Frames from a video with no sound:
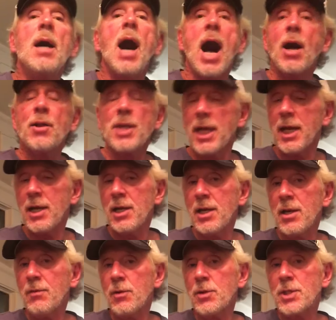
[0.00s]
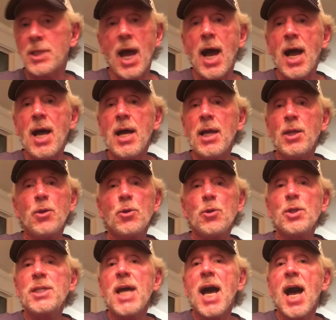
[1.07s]
I'll never tie
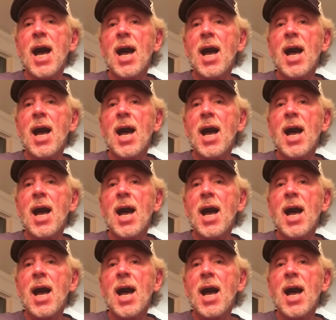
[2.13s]
you down.